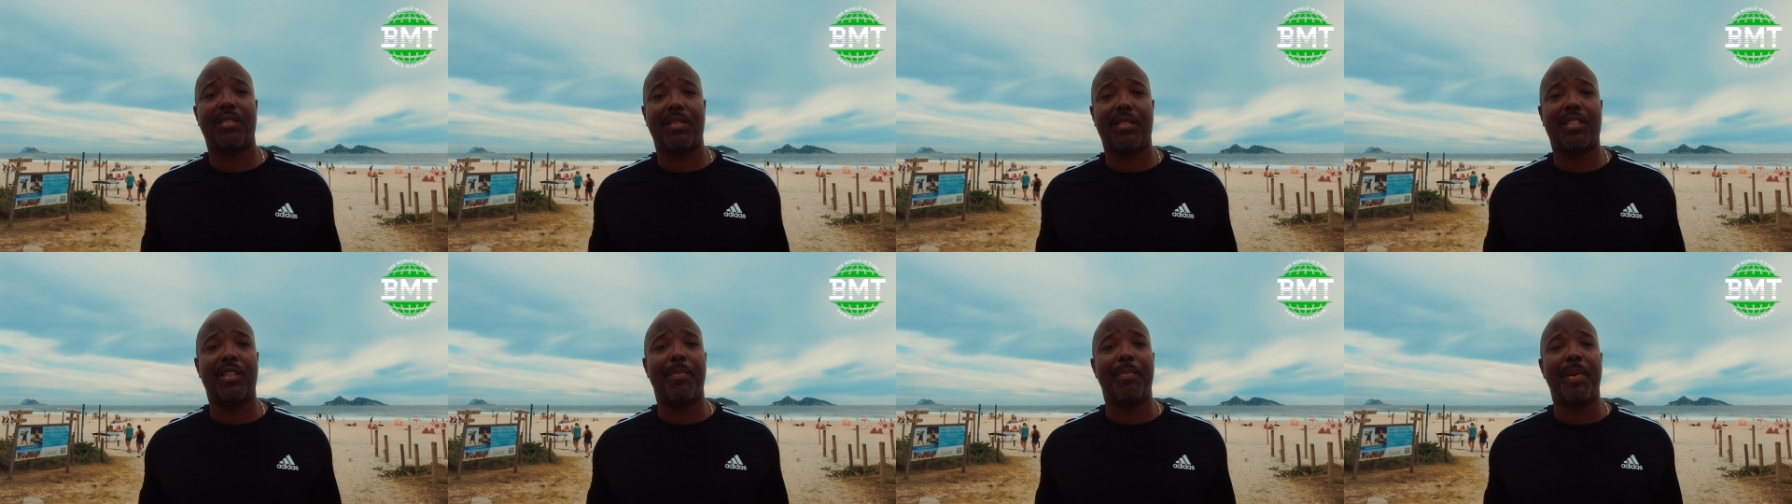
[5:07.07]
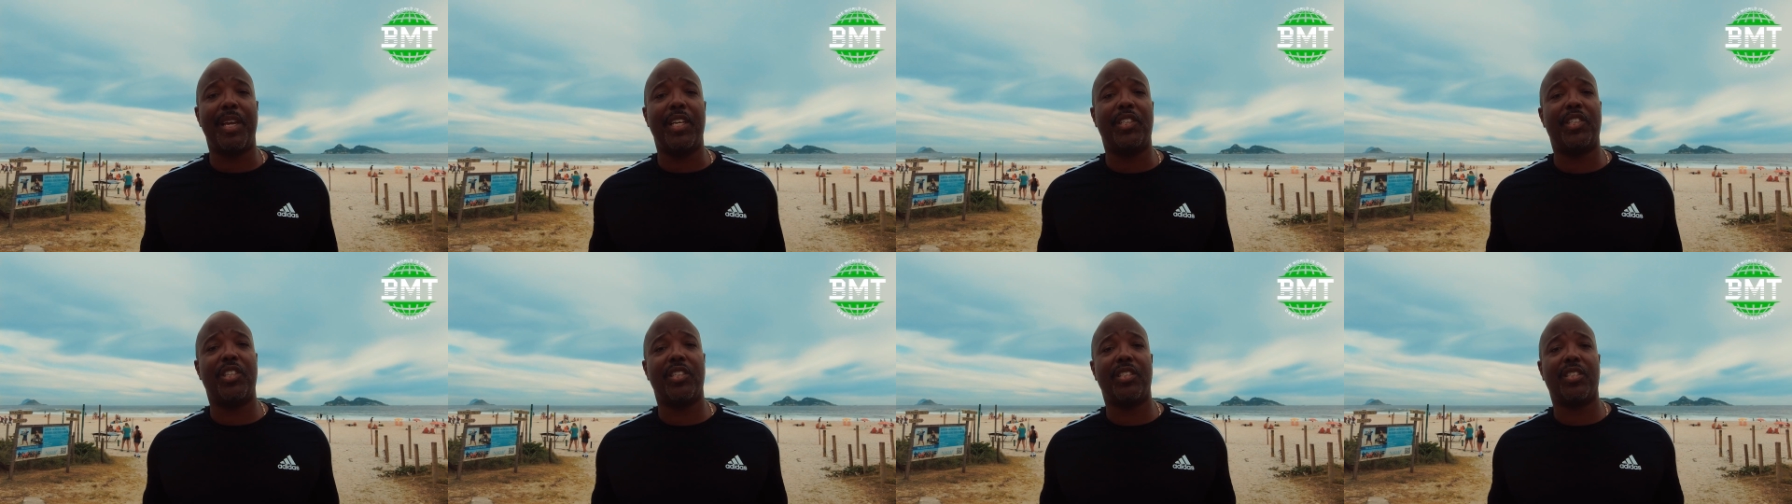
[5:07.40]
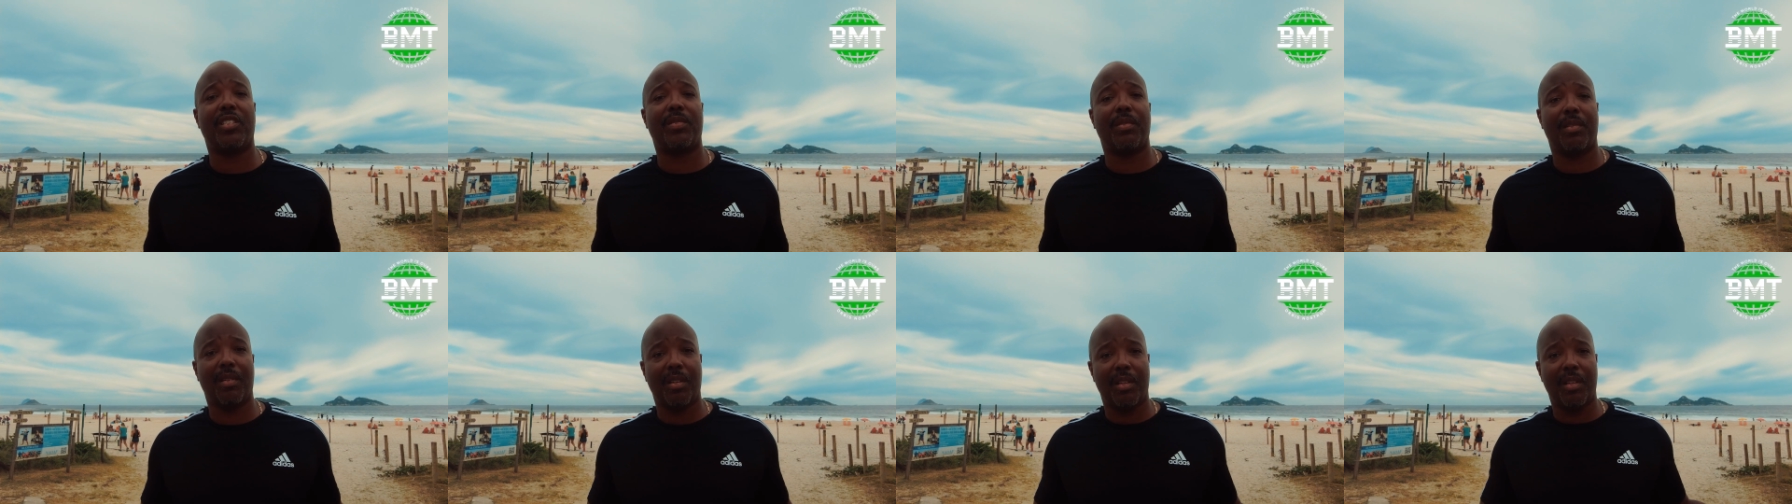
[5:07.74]
to
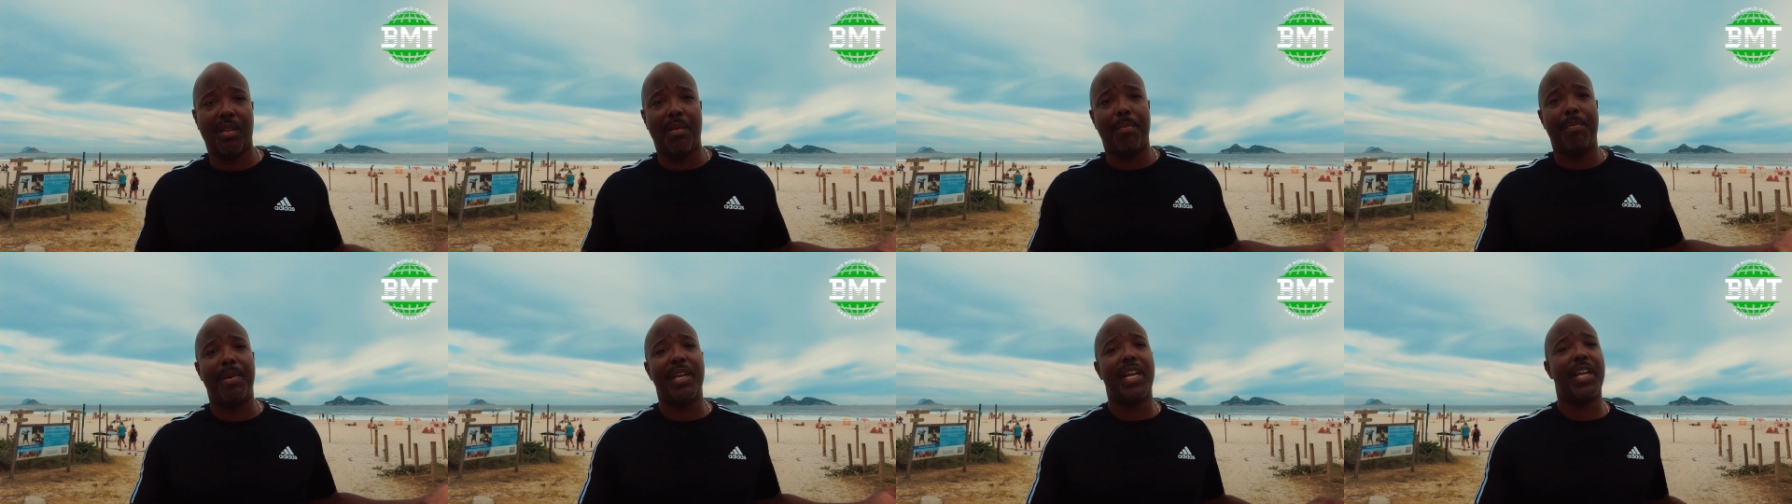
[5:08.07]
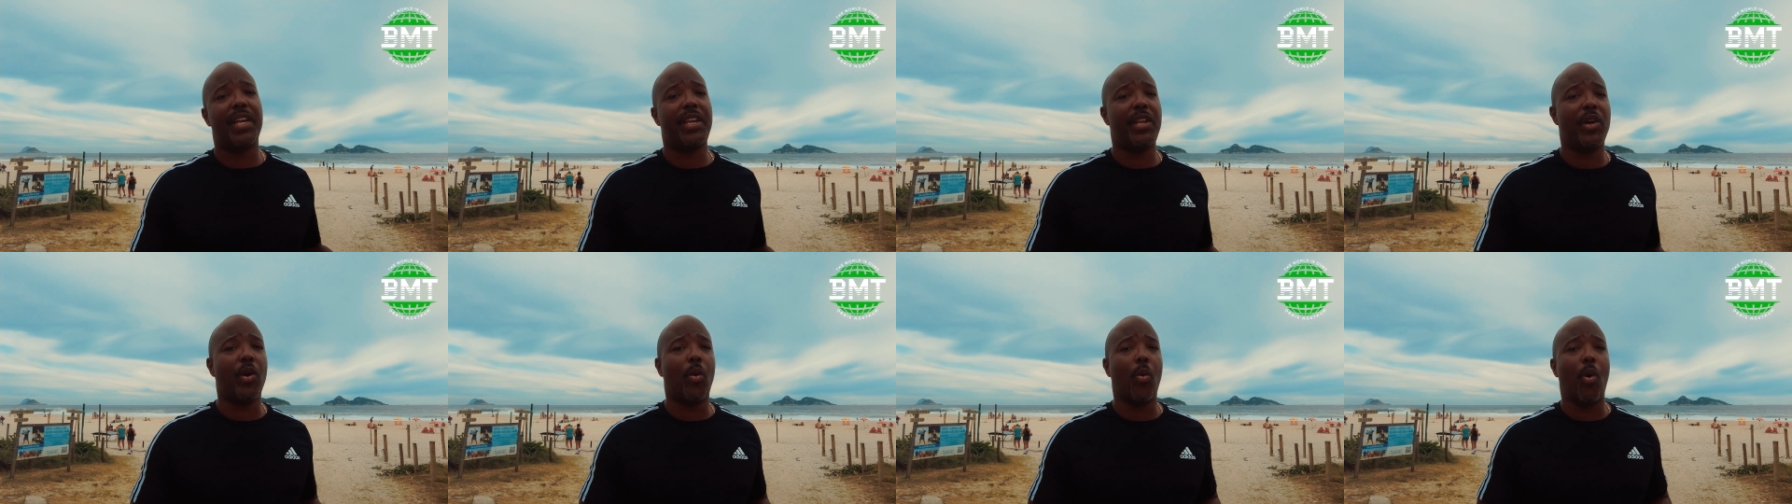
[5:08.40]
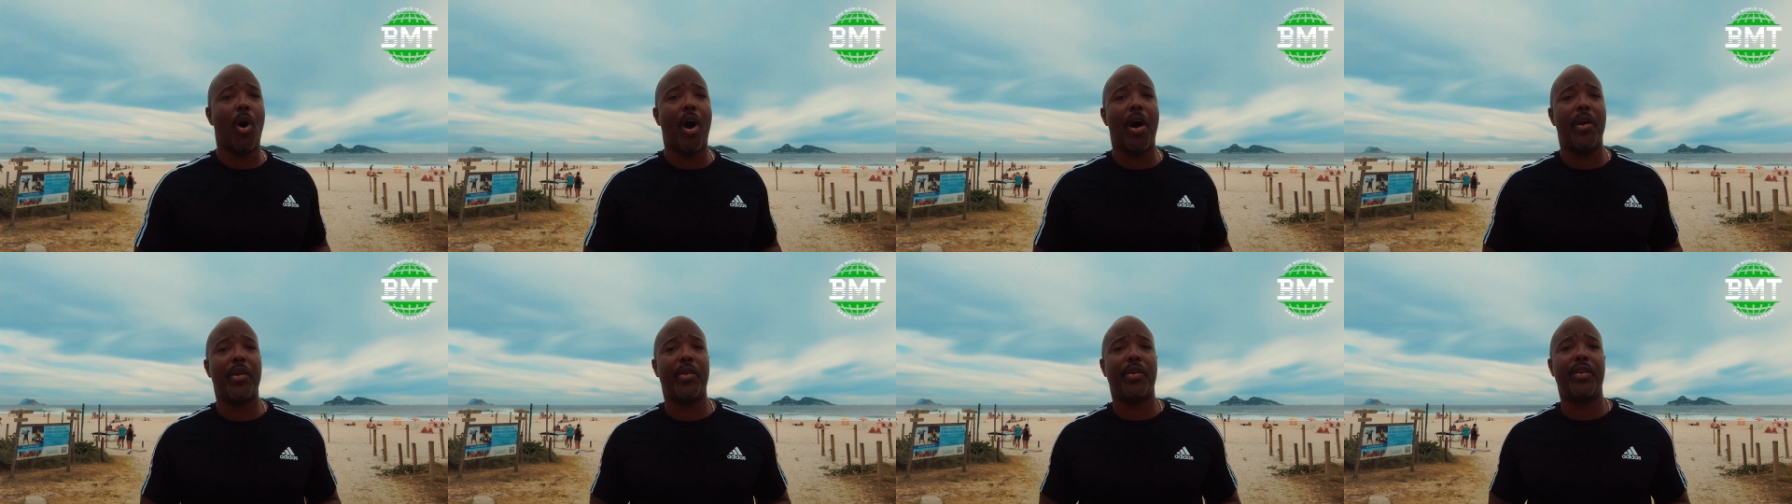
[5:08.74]
beaches, being near
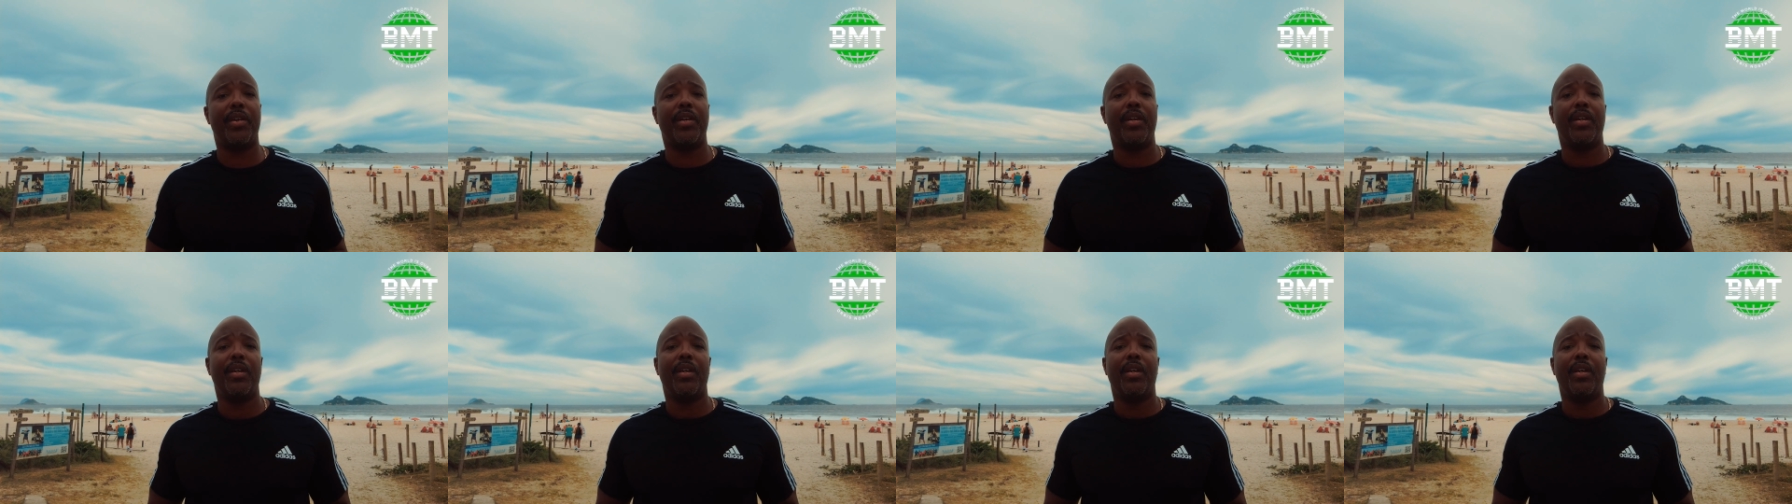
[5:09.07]
water.